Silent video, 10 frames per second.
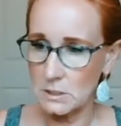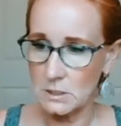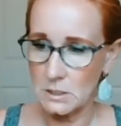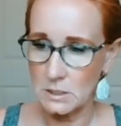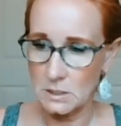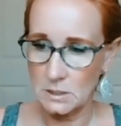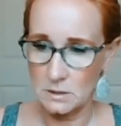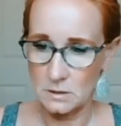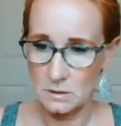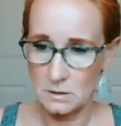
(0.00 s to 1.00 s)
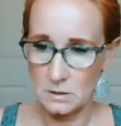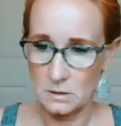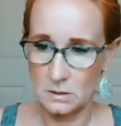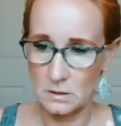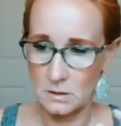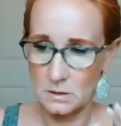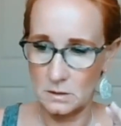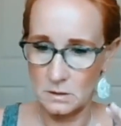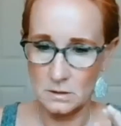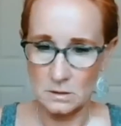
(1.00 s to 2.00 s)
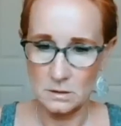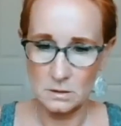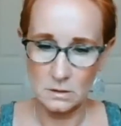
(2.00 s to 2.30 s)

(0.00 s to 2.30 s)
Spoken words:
[no speech]